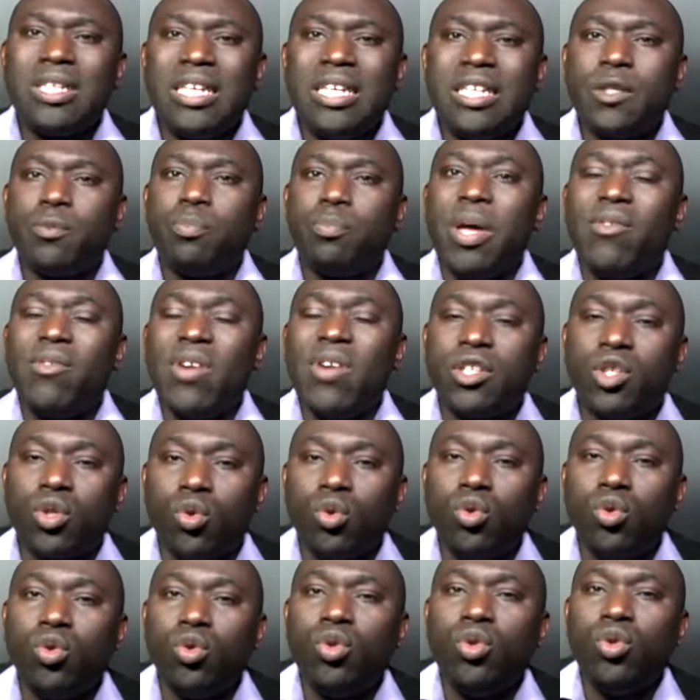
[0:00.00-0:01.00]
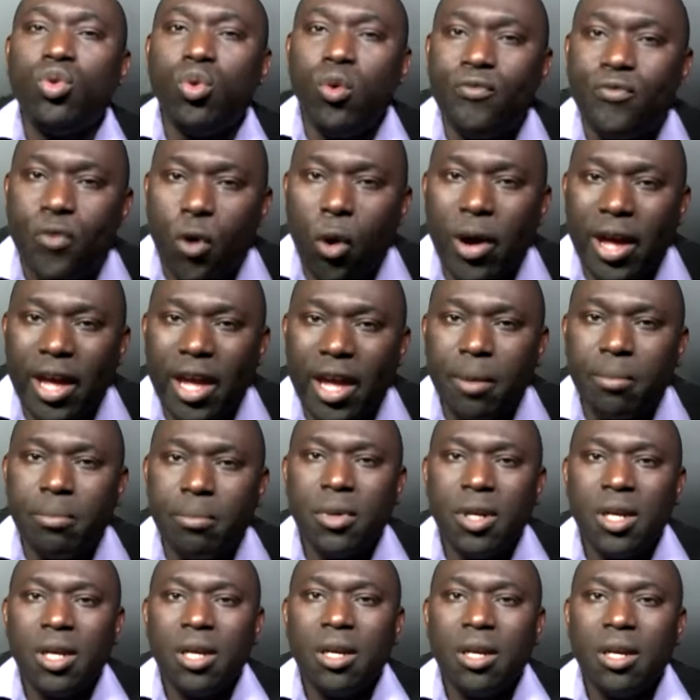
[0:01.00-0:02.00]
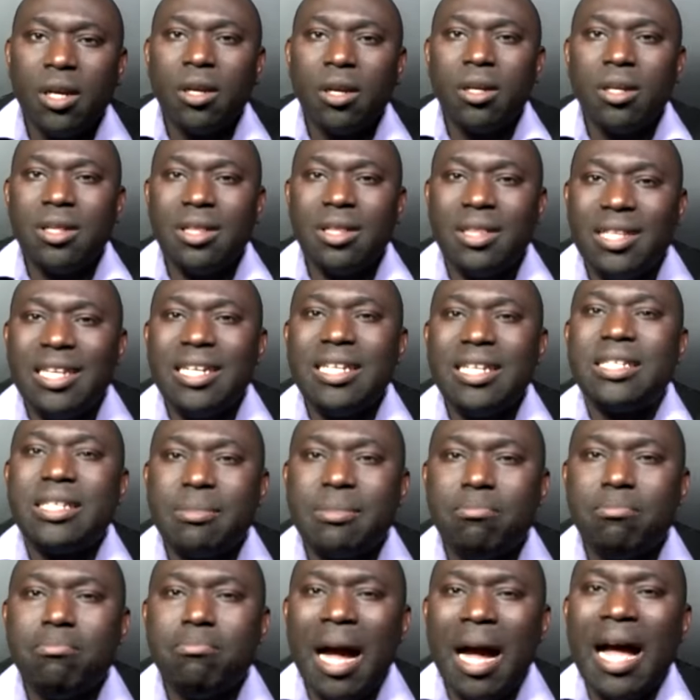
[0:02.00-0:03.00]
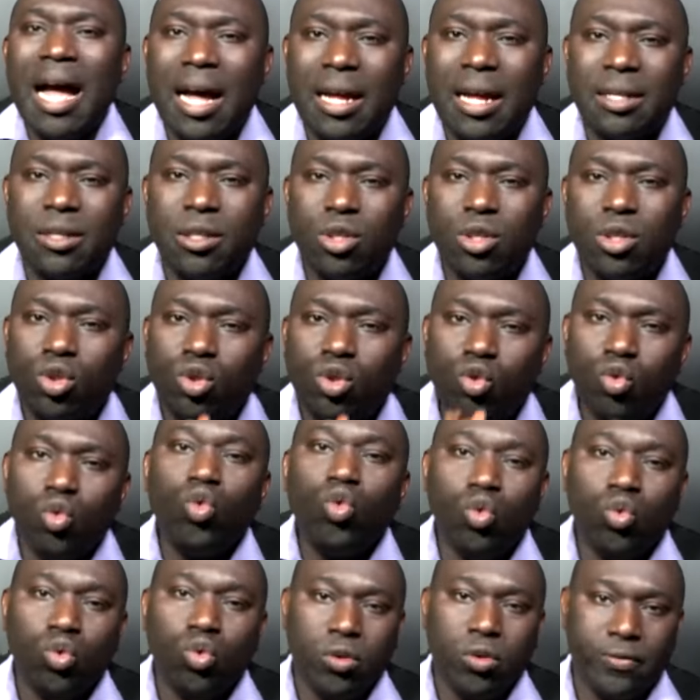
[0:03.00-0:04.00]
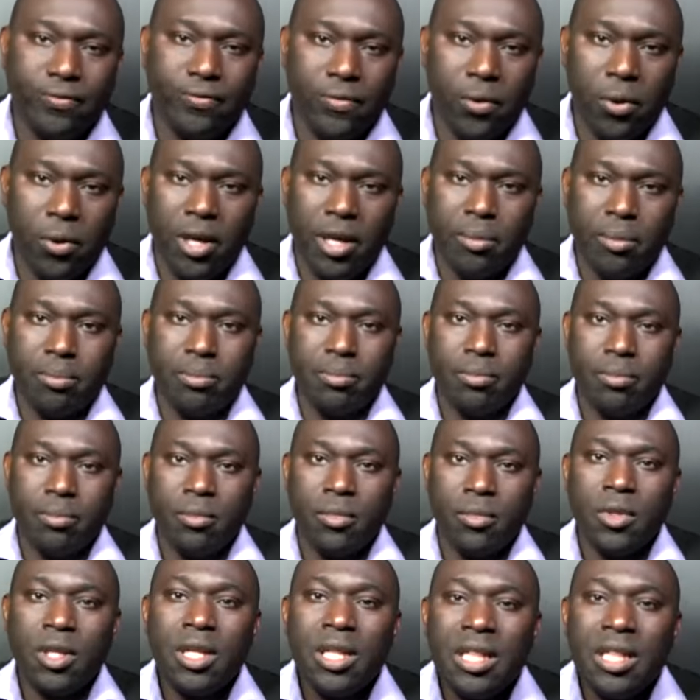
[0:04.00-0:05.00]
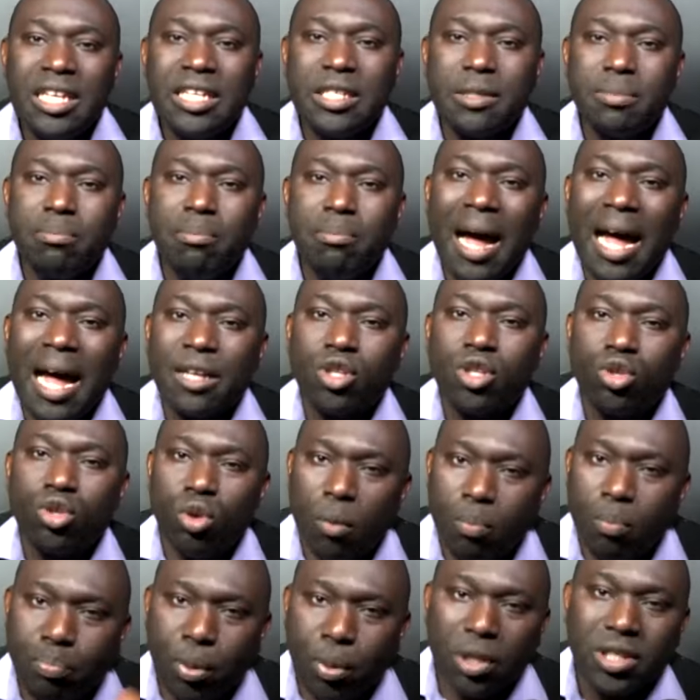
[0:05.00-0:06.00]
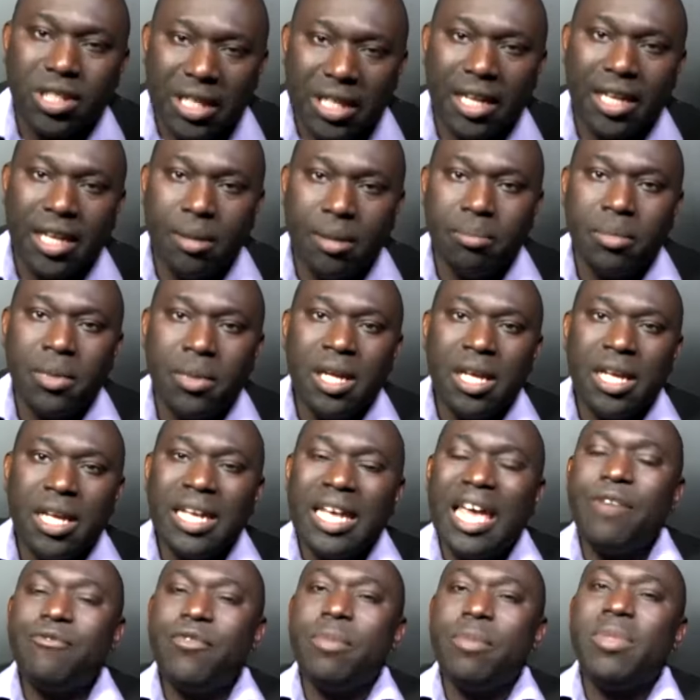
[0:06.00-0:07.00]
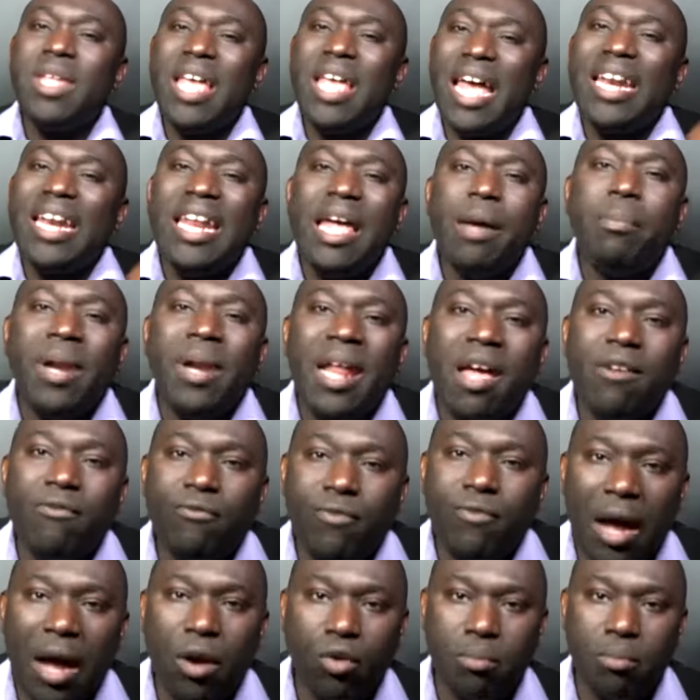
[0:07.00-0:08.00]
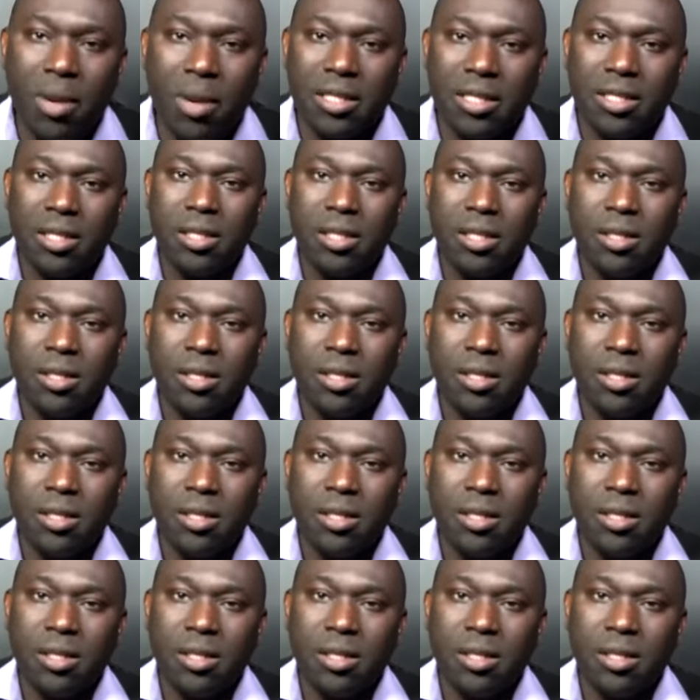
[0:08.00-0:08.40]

his parents couldn't do for him. This man stood for him. This man supported him, gave him the enabling environment.